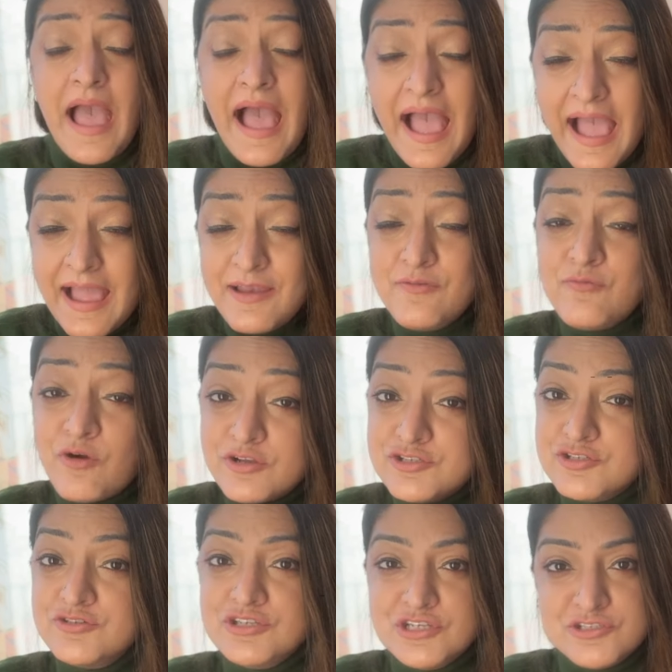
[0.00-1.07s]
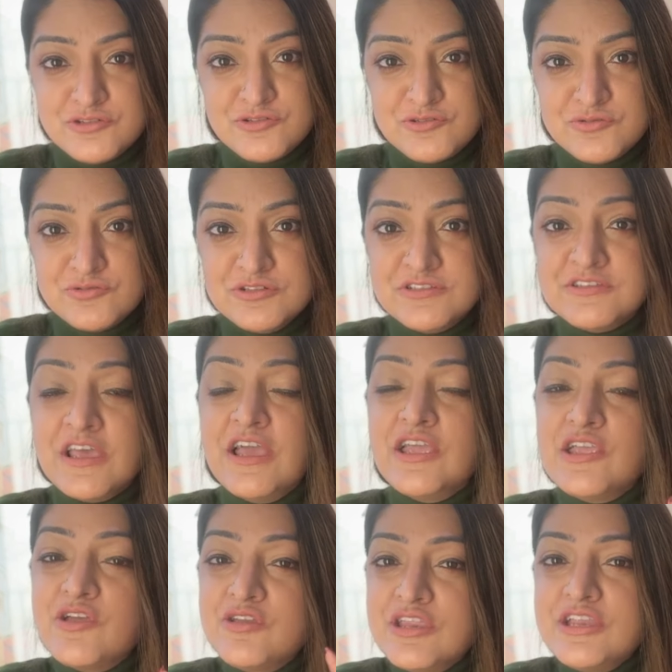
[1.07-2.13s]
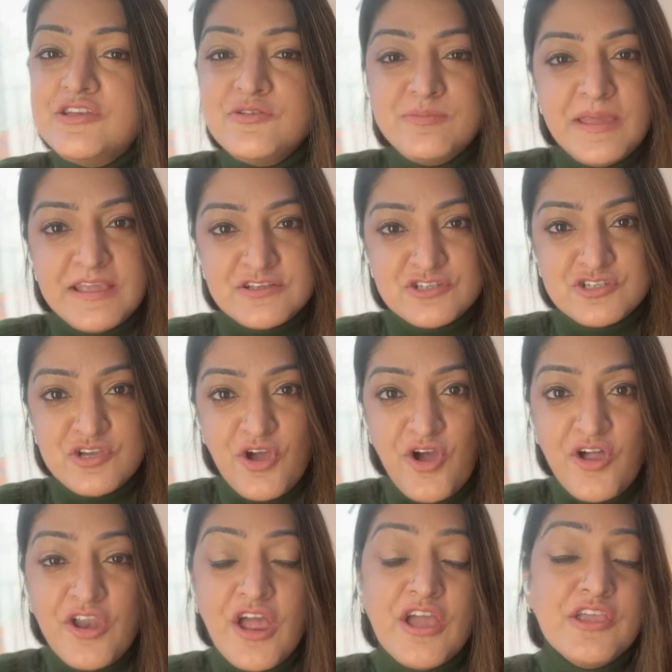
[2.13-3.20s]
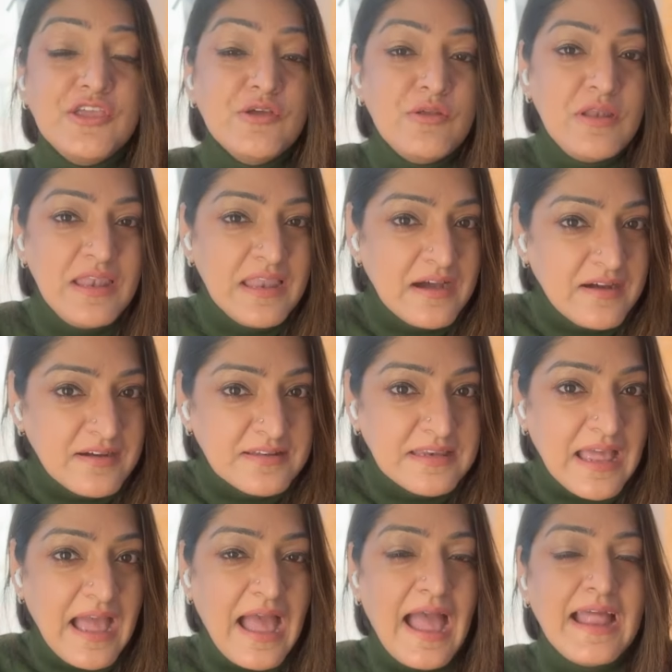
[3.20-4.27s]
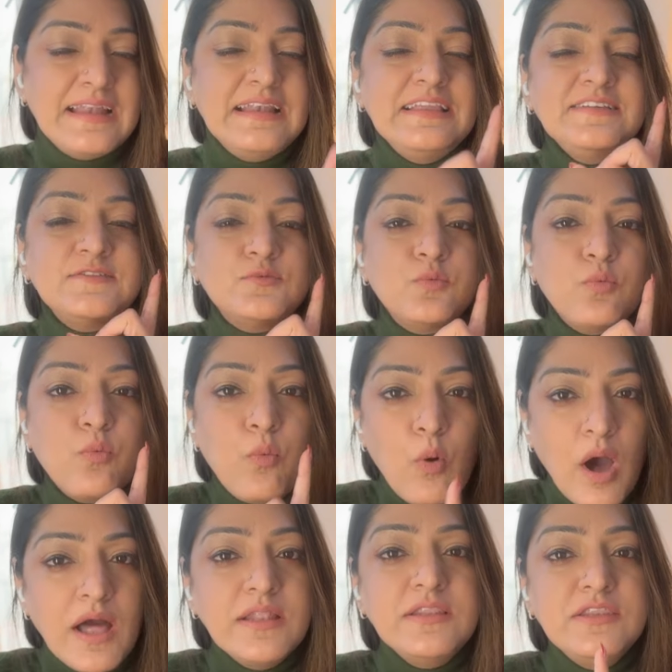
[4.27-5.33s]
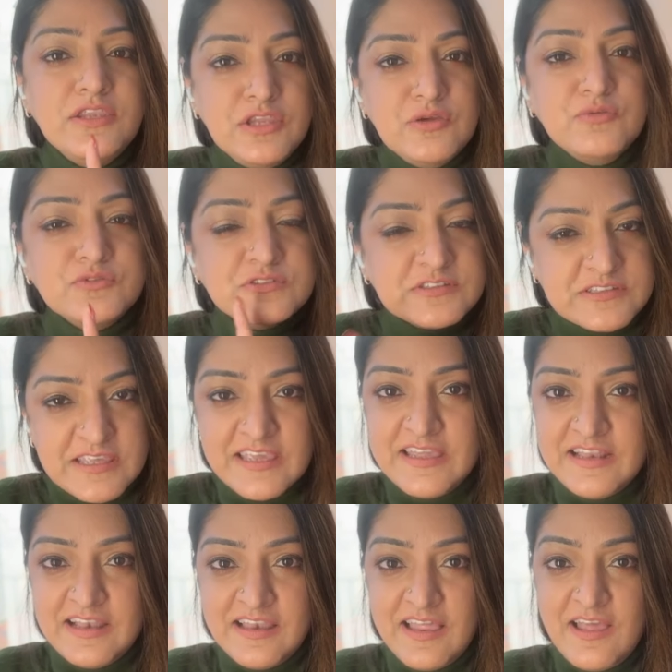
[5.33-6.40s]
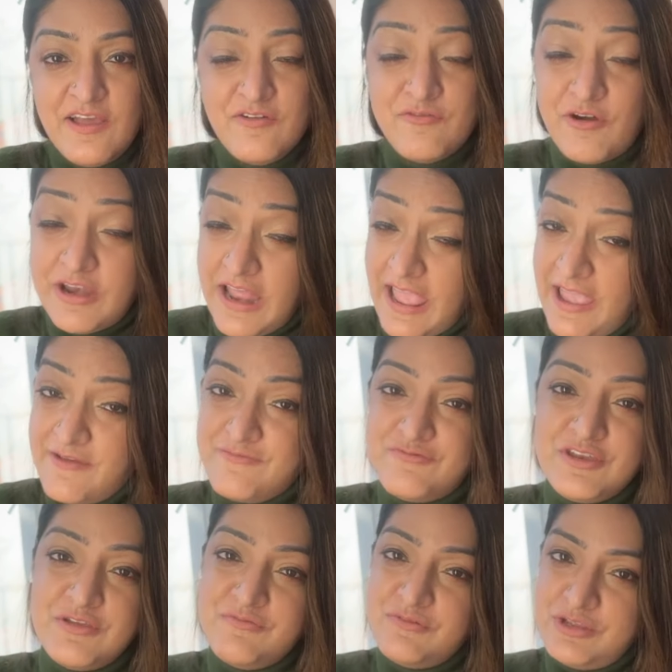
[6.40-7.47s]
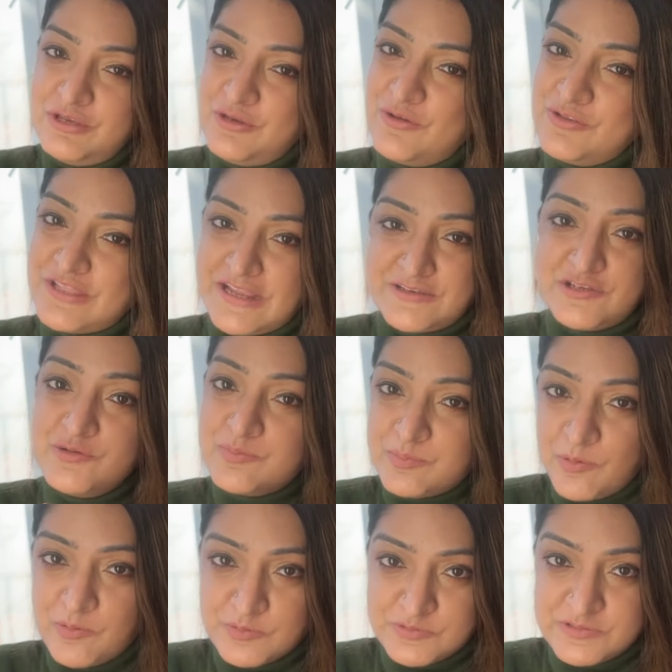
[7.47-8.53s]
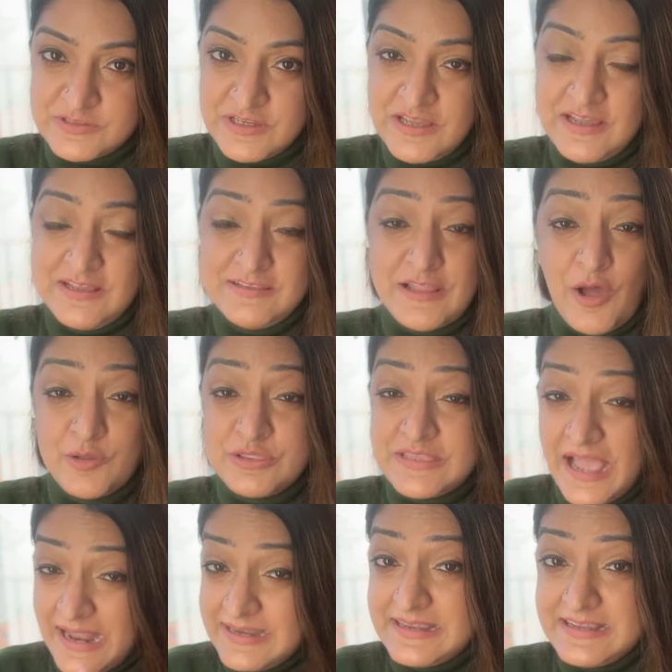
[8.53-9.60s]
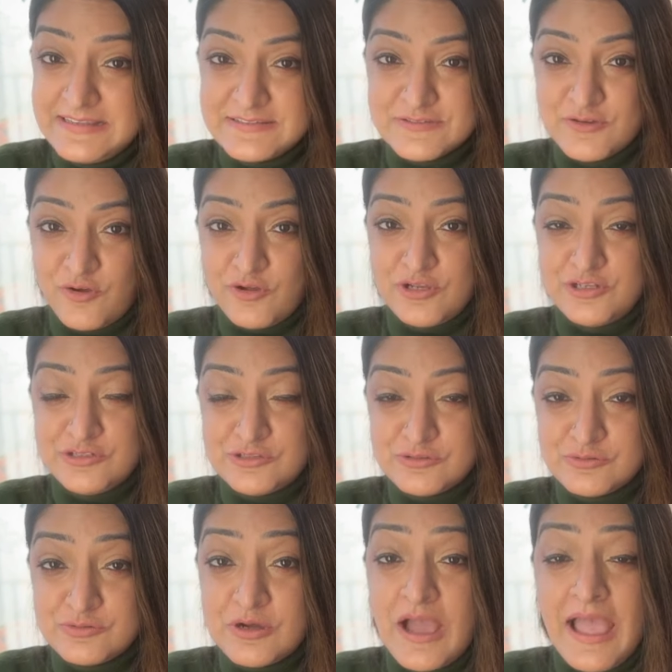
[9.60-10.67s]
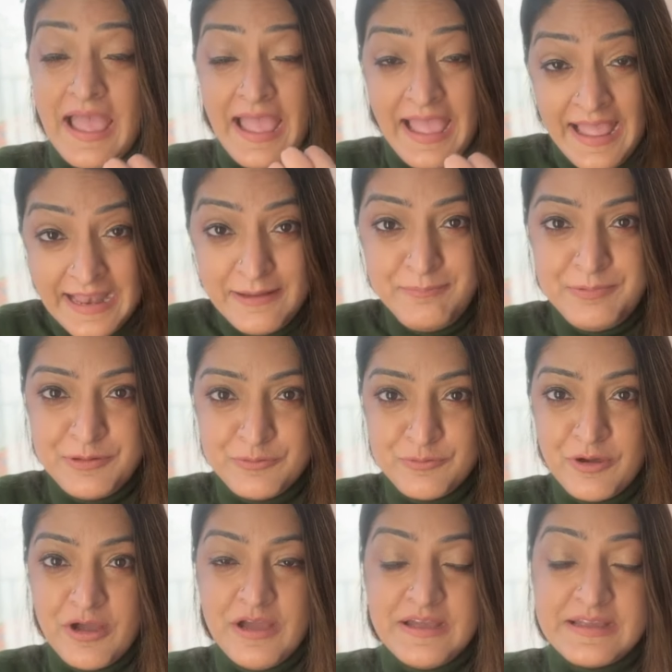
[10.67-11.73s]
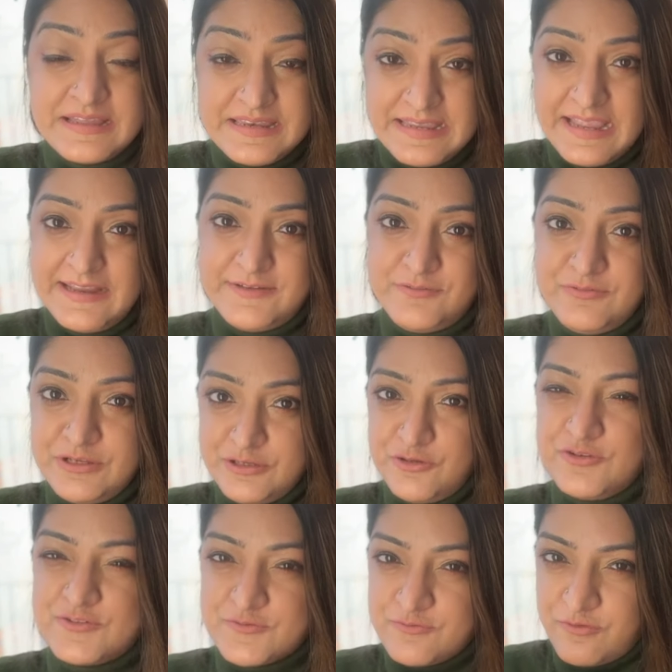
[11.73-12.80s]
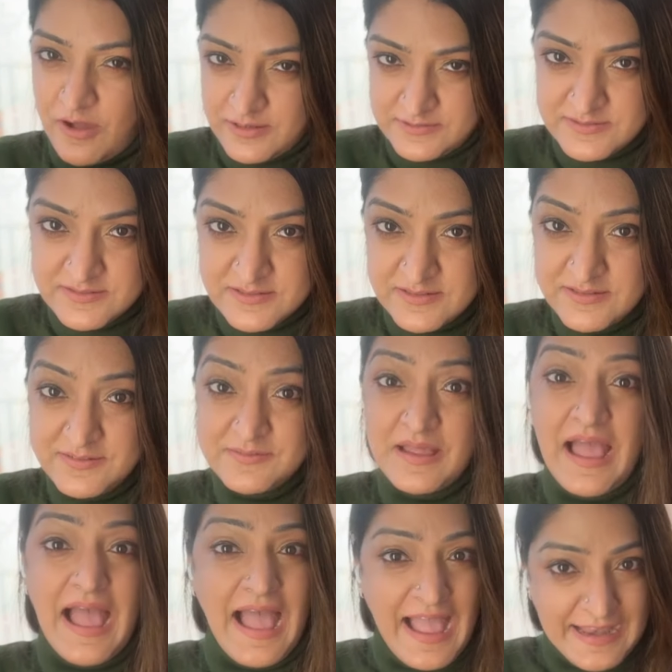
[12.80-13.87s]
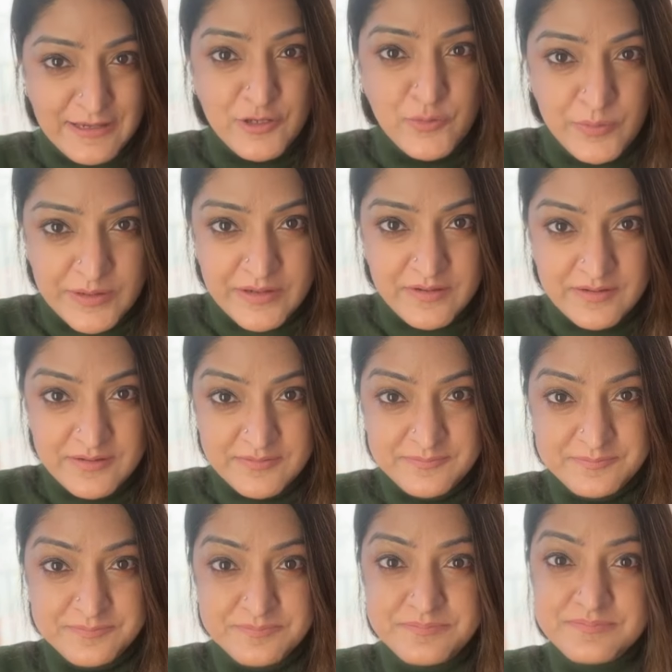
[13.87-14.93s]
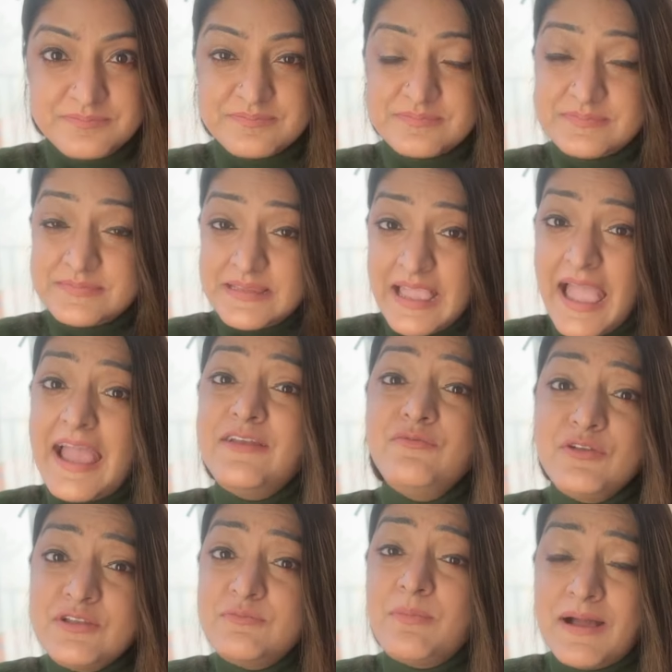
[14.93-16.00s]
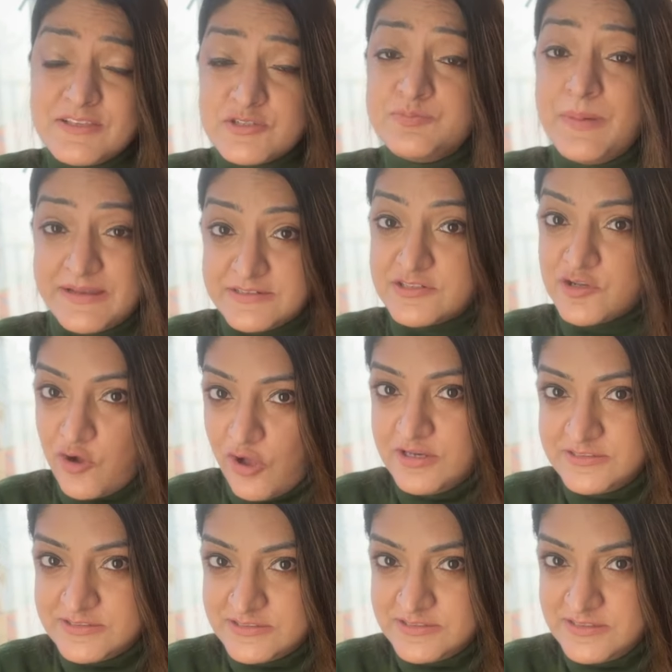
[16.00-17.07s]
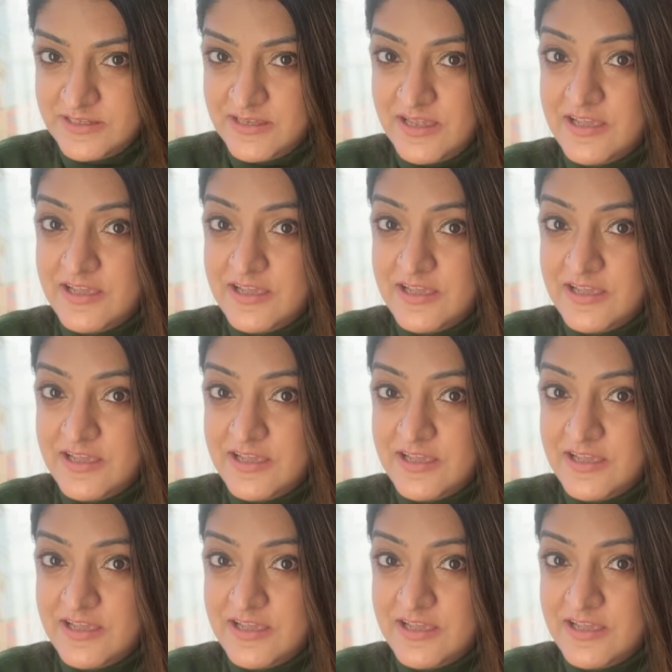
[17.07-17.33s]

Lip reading: And what you need to do is you need to make sure you learn at least one new skill for every video that you post. Now that is going to help you create videos faster and quicker and with much better quality.